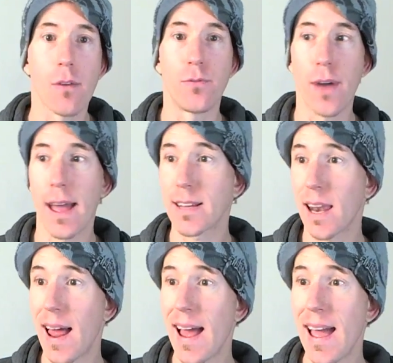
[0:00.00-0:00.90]

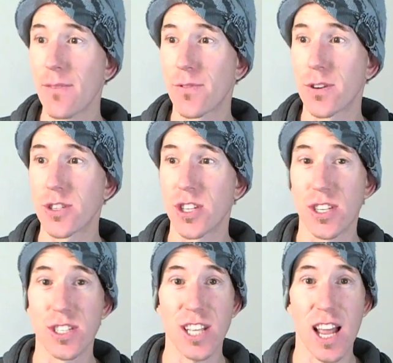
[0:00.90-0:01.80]
Vanderlei
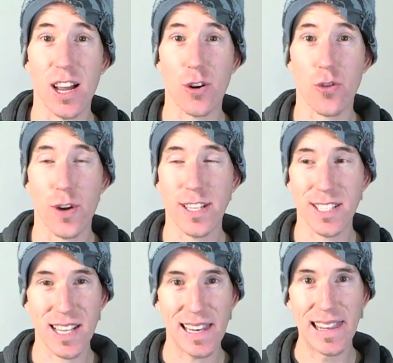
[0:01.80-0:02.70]
versus
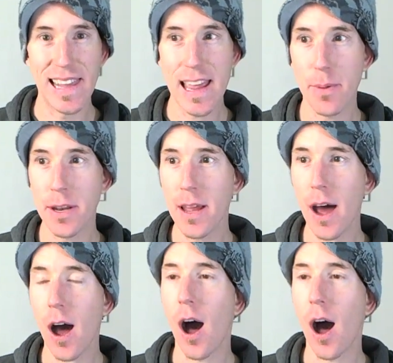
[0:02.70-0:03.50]
Chris Lieben.